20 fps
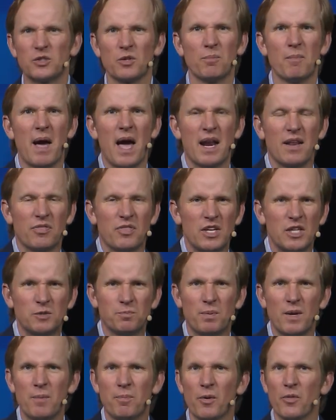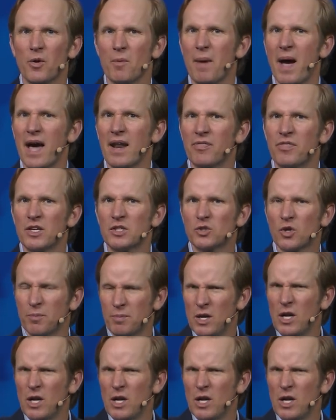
They're mad at these people. They're mad at this group.